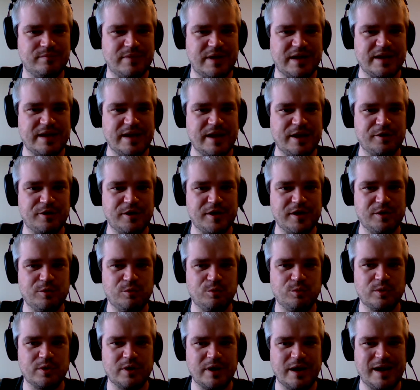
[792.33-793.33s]
area
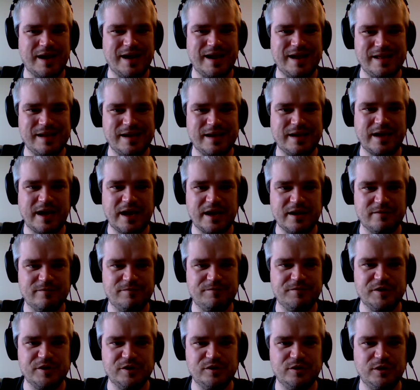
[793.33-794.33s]
where I kind
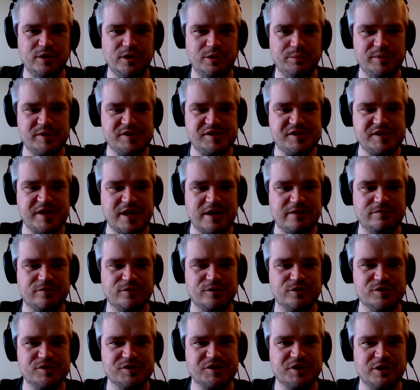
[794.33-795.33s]
of feel a little bit
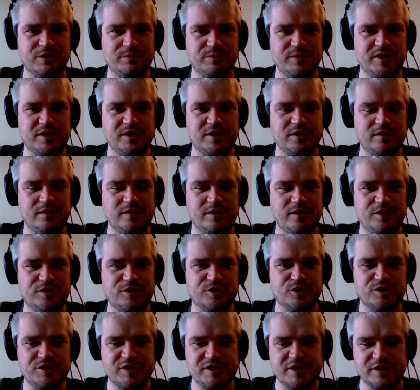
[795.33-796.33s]
safer is going to be
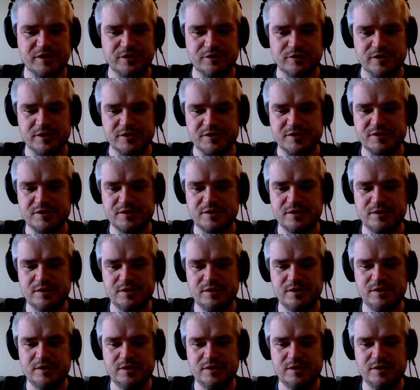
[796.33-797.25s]
13 units